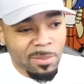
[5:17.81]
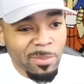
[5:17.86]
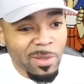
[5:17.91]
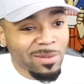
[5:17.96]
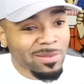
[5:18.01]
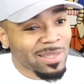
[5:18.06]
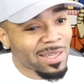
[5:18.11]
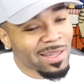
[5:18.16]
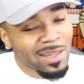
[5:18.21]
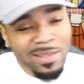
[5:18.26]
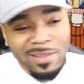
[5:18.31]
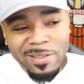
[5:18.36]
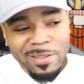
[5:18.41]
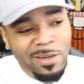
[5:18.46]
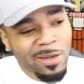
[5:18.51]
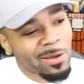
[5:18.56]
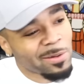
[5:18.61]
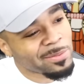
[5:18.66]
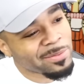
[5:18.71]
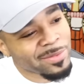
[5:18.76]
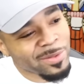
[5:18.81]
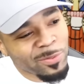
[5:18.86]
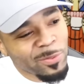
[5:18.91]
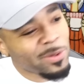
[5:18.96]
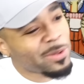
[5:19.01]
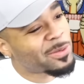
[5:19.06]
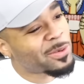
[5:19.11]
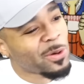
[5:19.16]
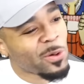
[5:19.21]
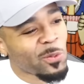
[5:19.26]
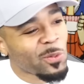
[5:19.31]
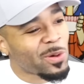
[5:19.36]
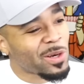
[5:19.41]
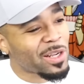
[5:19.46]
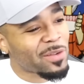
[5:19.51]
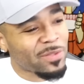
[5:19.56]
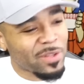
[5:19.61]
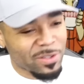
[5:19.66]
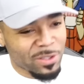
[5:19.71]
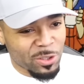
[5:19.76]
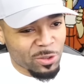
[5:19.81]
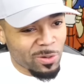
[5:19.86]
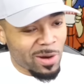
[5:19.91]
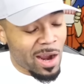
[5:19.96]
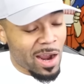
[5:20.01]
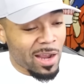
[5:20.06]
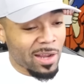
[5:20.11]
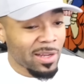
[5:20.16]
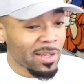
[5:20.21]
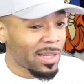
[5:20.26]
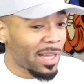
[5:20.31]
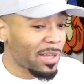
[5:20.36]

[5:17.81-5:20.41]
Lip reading: And Milk Teller, you know, we'll give this a try.